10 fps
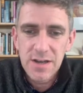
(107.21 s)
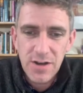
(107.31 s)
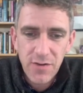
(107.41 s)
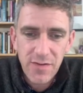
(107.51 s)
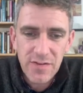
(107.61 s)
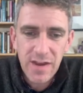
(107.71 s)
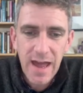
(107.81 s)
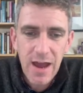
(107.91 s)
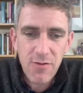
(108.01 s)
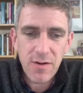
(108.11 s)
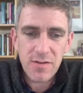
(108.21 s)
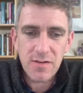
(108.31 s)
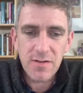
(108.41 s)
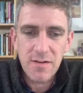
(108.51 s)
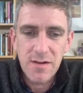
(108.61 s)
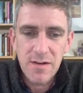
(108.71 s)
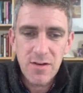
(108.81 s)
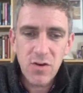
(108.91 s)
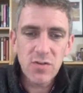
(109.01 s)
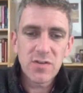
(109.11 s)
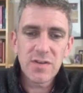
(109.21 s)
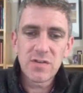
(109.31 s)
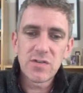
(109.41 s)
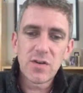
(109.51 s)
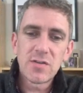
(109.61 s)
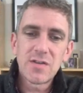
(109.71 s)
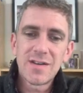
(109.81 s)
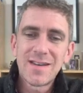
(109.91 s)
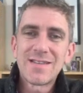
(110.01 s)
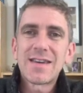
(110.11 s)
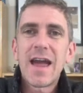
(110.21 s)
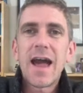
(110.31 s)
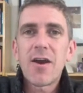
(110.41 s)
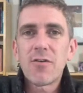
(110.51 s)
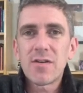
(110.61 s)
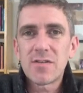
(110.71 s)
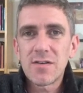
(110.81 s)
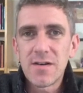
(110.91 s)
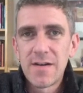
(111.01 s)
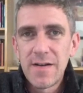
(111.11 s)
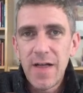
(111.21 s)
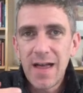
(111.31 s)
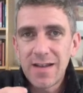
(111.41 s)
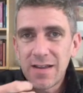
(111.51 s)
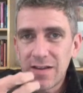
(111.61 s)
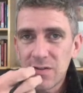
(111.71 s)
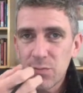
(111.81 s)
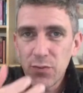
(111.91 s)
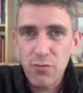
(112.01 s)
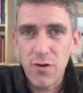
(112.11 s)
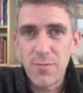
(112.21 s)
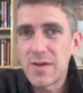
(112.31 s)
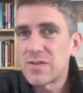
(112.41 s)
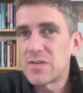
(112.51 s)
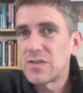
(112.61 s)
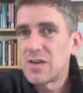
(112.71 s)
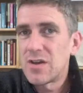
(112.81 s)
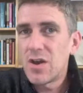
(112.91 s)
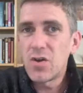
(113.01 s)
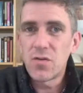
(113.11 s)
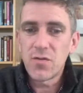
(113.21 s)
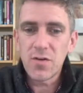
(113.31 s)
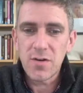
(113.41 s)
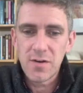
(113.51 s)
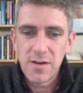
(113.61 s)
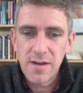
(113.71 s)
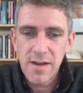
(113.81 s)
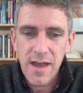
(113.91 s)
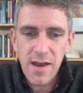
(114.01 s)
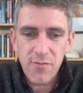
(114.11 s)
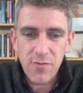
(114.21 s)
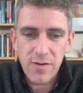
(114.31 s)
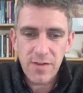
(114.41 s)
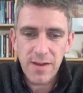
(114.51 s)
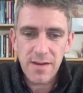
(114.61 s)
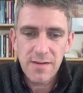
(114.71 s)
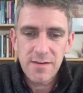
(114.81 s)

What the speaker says: of his character. God's exalted his character and his promise over everything.